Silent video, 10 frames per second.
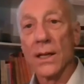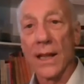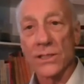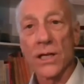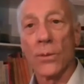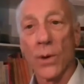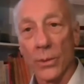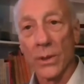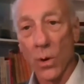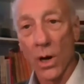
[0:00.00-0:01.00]
That's not what
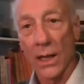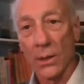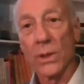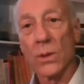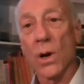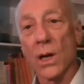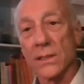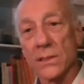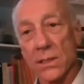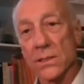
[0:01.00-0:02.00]
we want. We
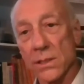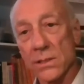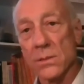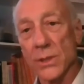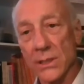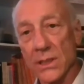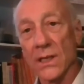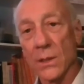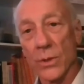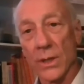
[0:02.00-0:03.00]
want citizens to be
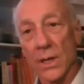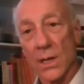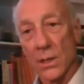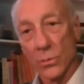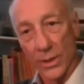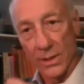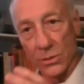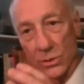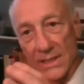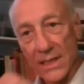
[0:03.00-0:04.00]
dealing with
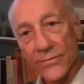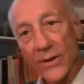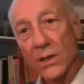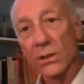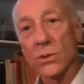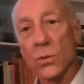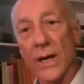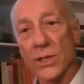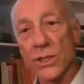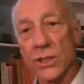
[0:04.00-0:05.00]
the difficult
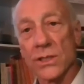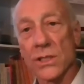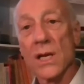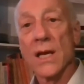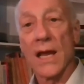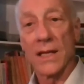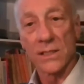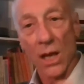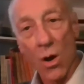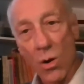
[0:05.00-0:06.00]
questions and
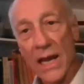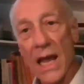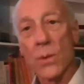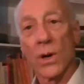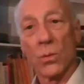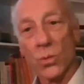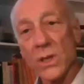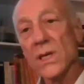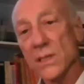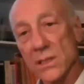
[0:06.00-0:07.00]
say, okay, well,
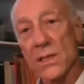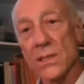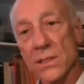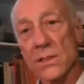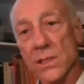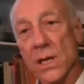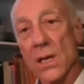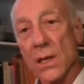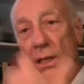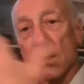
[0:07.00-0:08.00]
we as citizens,
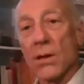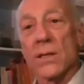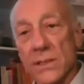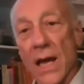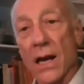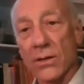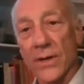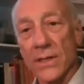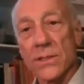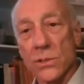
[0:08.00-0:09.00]
here are the
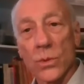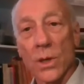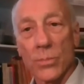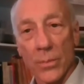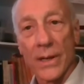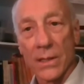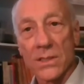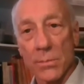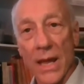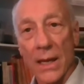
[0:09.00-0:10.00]
sacrifices we're prepared
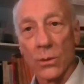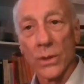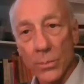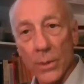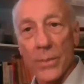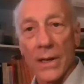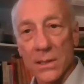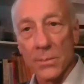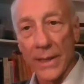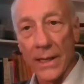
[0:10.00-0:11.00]
to make. We're prepared
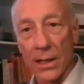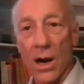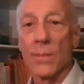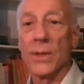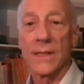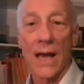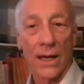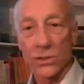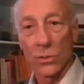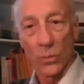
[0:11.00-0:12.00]
to pay a carbon
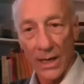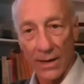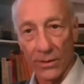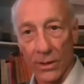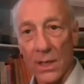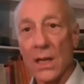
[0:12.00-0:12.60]
tax or whatever.